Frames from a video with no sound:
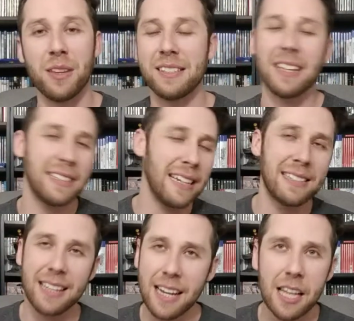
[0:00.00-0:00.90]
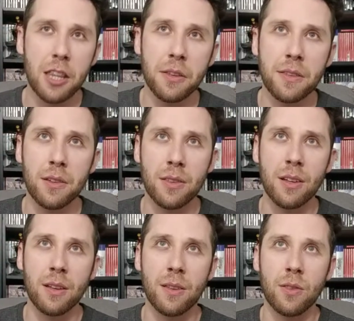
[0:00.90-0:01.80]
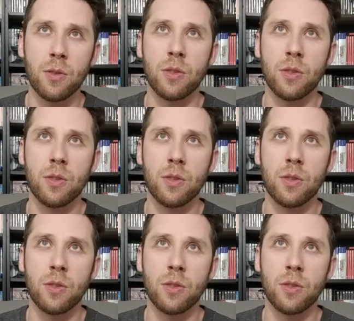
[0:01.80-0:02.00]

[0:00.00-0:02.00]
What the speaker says: this, it's the